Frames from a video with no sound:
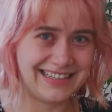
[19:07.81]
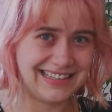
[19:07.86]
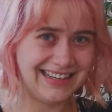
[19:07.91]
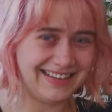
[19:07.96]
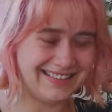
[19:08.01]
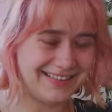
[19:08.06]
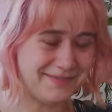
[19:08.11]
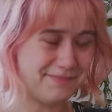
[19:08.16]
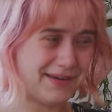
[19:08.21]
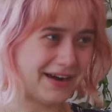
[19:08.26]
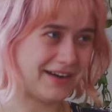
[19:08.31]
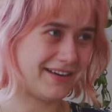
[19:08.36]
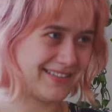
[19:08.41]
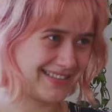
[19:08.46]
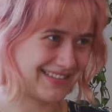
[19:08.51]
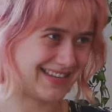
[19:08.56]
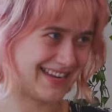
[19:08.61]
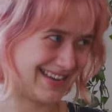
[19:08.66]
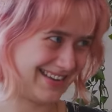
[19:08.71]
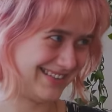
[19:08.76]
It's
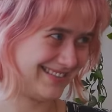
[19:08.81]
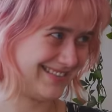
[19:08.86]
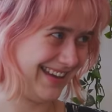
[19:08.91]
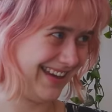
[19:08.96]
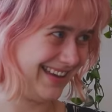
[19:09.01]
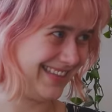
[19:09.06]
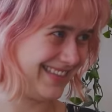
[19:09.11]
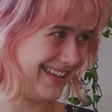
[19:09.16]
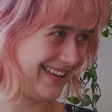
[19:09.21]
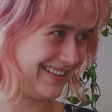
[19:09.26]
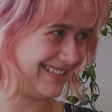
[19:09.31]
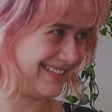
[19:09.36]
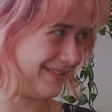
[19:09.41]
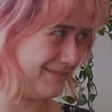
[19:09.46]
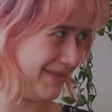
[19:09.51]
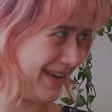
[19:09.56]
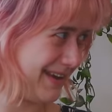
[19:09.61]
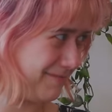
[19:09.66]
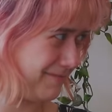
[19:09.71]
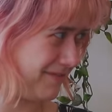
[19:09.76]
embarrassing, I think, is the
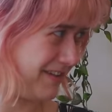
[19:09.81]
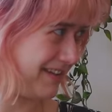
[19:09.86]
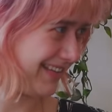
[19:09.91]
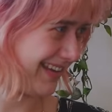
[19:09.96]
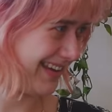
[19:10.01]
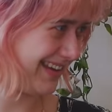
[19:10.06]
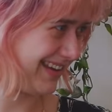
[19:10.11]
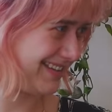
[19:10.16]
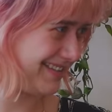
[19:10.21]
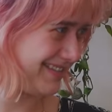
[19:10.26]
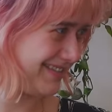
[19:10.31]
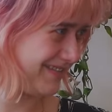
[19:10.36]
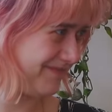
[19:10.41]
main feeling.